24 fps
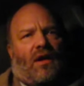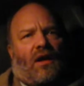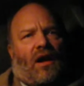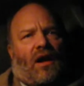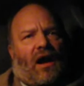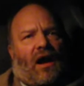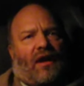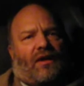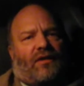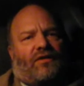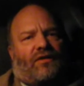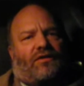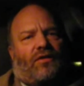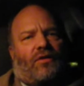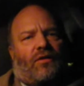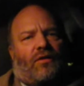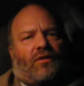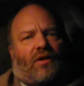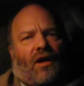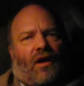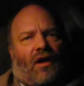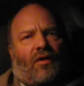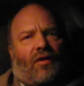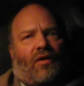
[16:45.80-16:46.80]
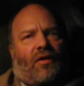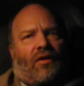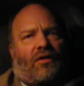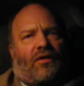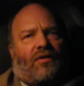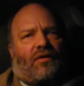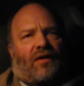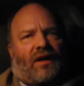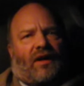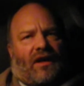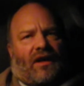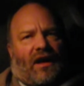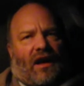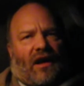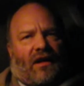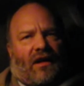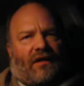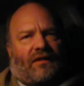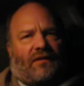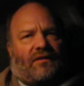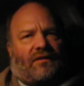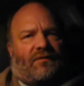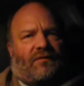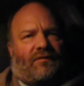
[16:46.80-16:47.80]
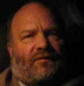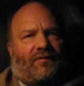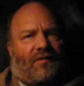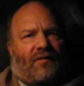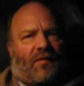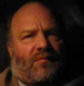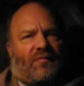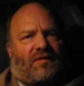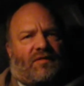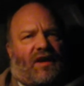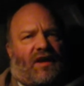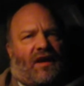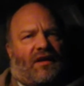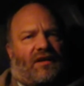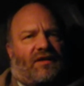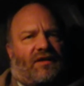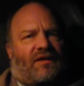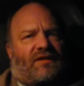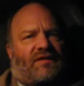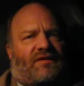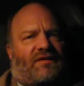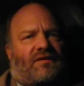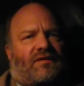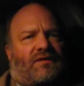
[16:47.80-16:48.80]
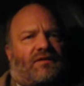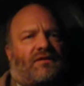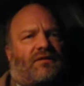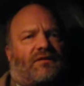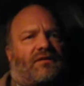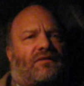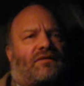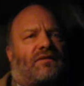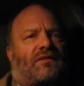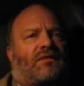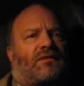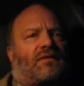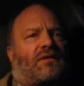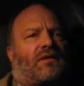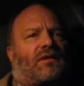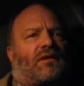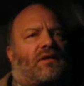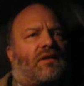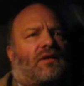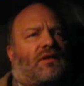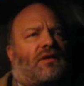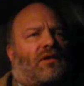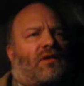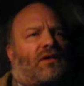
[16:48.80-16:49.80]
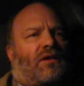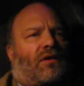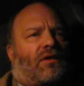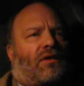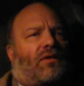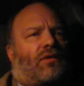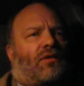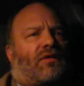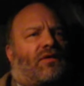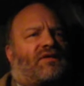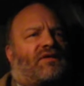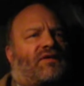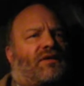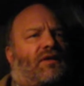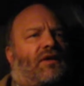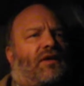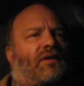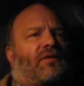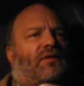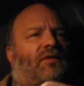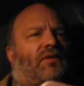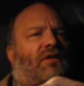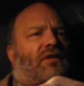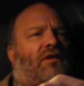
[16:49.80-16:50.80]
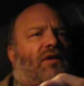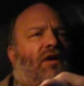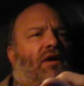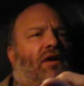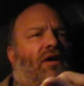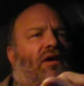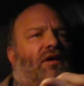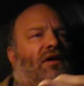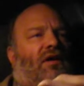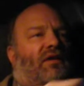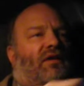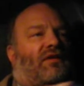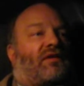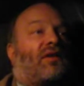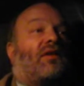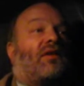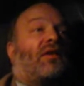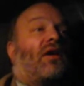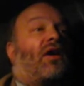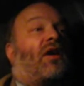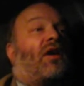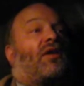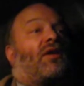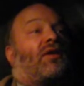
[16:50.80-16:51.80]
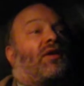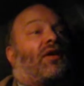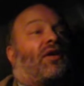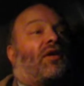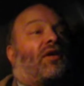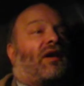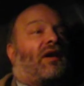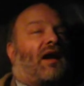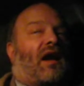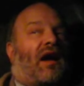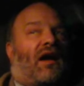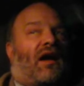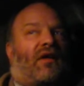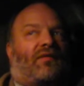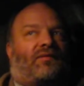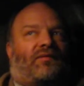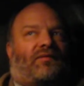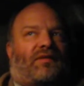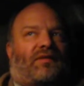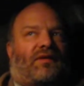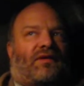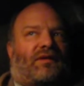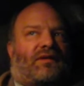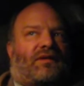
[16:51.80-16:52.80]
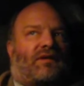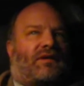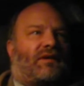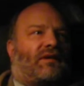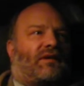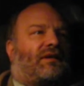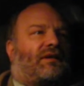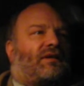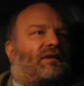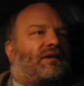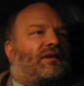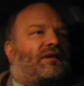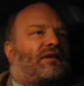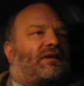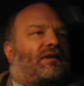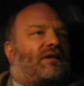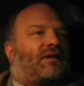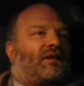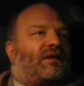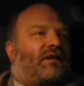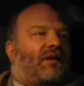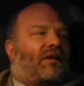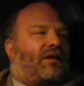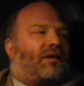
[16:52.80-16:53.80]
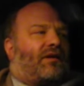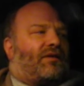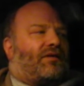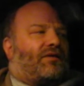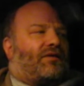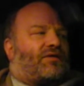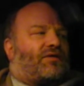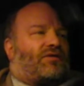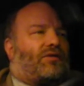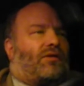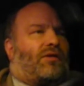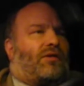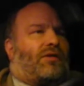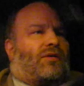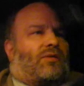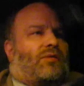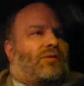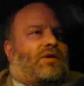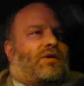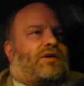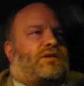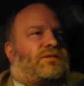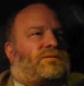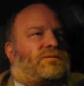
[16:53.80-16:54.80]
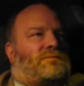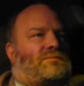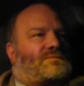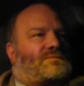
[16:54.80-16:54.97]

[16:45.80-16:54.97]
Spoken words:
Had a 2-car order again from Denny's. Of course, the other car got the longer half, and I got the shorter one.